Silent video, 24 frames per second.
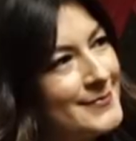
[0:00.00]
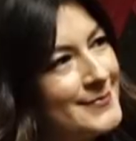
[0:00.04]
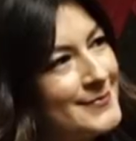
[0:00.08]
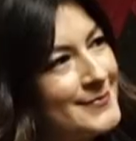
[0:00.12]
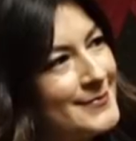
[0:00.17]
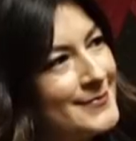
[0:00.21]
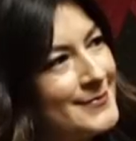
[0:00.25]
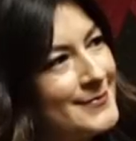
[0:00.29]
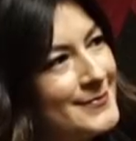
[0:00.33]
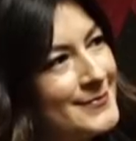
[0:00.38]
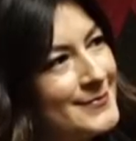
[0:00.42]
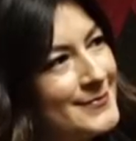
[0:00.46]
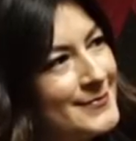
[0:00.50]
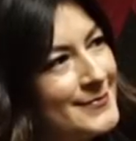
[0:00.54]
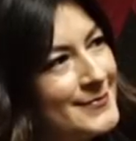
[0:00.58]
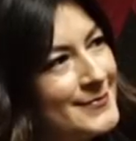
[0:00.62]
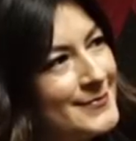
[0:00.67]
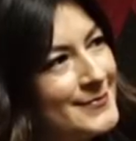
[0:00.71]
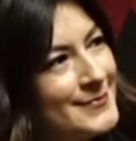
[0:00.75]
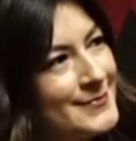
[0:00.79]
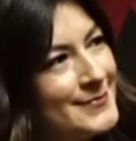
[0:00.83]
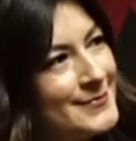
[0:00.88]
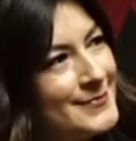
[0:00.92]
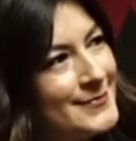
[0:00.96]

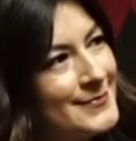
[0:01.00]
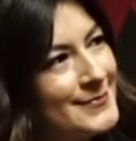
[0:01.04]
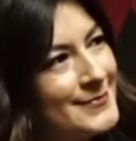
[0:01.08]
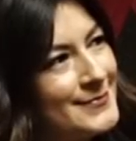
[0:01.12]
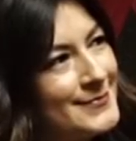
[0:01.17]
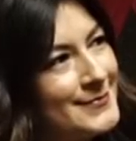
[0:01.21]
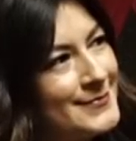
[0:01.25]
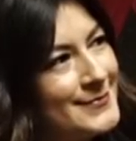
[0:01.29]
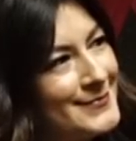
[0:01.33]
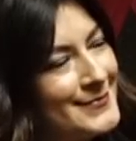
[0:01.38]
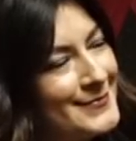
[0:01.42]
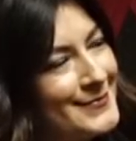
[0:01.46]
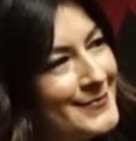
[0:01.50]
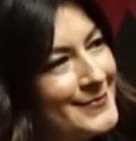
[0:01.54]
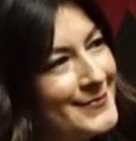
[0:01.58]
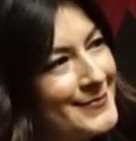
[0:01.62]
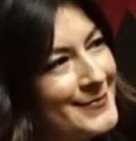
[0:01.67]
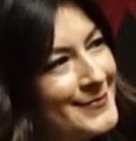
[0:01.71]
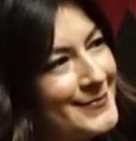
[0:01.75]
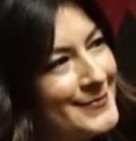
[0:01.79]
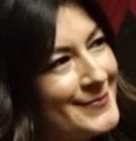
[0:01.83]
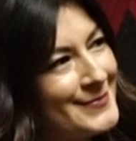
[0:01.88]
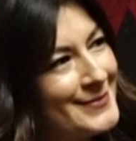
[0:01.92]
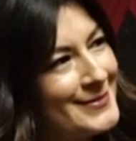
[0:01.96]

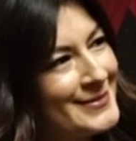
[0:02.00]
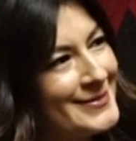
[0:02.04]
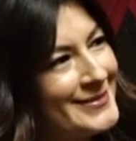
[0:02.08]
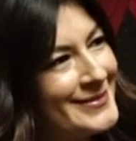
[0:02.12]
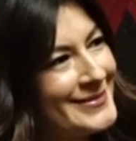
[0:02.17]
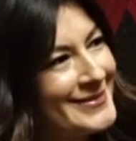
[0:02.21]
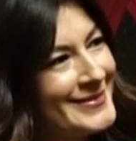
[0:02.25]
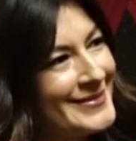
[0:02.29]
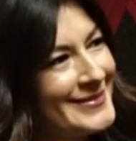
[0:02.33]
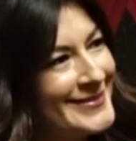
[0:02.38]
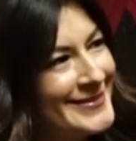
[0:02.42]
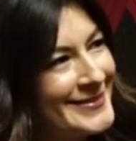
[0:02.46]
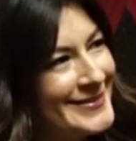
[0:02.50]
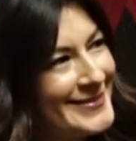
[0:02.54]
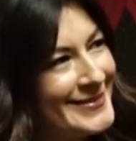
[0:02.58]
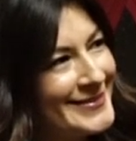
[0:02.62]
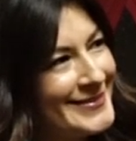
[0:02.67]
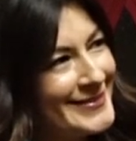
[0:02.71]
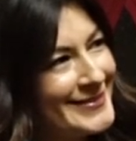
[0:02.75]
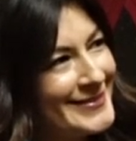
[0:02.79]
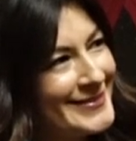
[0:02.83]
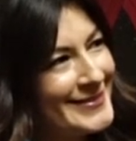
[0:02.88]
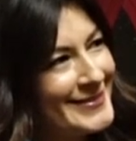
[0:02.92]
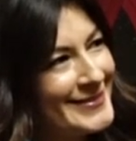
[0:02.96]

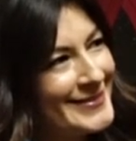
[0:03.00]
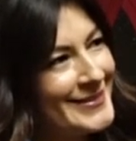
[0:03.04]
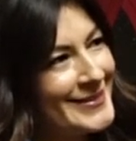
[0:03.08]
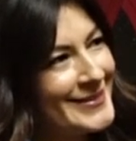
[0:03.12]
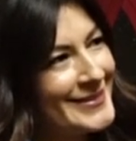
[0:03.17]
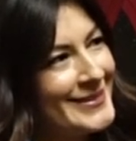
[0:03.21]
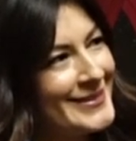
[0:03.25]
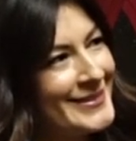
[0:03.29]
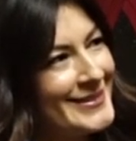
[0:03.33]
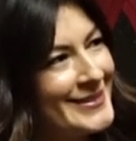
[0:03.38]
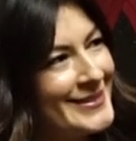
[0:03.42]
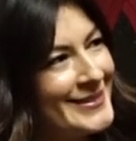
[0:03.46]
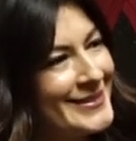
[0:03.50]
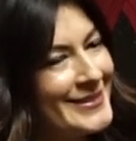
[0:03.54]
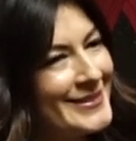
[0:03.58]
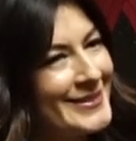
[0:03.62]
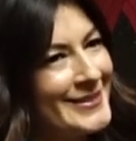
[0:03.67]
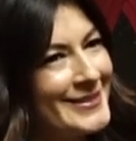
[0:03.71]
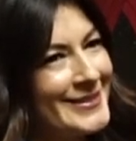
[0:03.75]
[no speech]